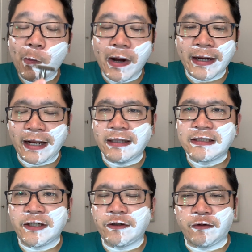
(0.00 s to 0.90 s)
I can at least
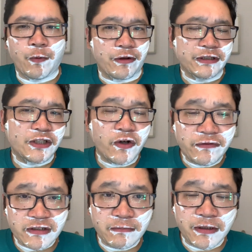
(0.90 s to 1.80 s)
tell you whether it's
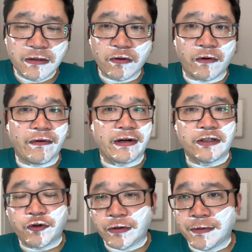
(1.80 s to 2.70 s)
serviceable or very
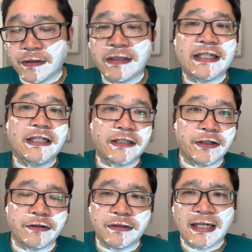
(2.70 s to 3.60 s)
enjoyable, easy to
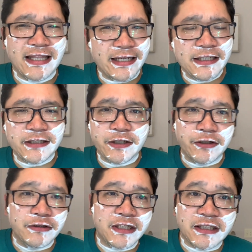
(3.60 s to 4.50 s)
use. Like, easy to
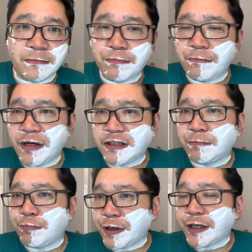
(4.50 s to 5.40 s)
use is a
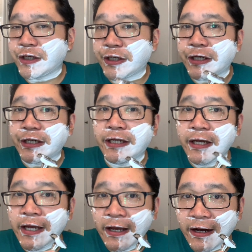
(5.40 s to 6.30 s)
pretty good
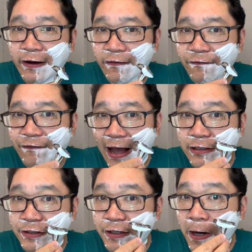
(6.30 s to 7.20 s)

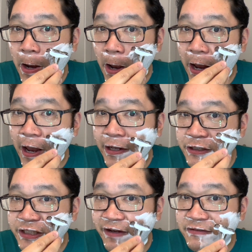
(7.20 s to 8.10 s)
factor in
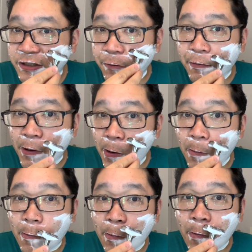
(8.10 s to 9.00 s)
shave soap.
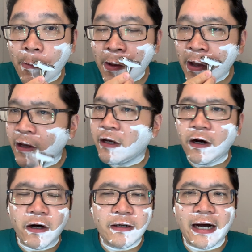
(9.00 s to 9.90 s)

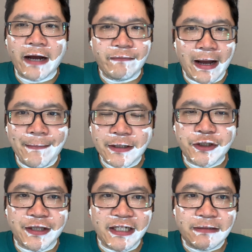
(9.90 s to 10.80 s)
I
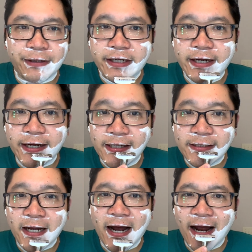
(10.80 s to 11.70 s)
mention this
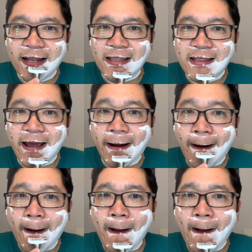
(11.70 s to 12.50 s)
because I think,